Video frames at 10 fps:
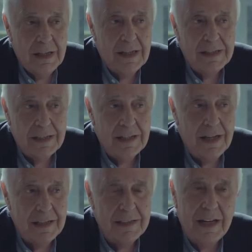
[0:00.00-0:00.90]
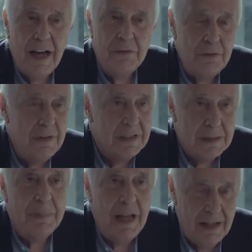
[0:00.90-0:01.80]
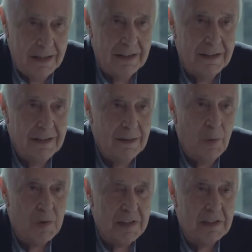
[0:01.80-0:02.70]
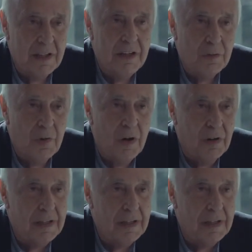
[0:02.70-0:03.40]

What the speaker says: And I said, how do you explain what's going wrong?